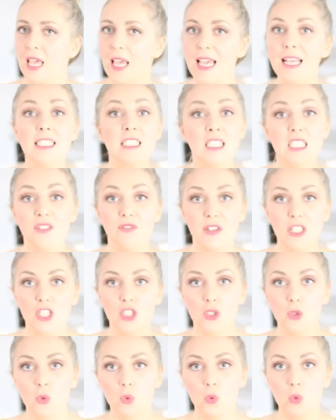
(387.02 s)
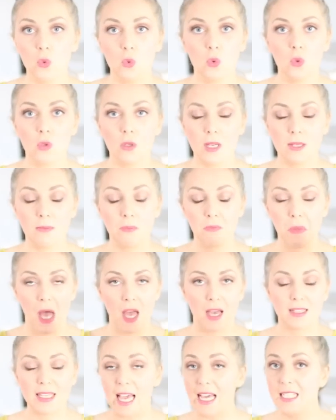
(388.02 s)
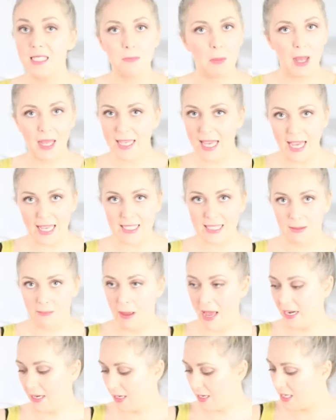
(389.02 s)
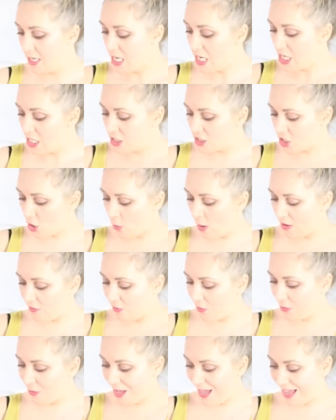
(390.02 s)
individual, case-by-case matter. So I feel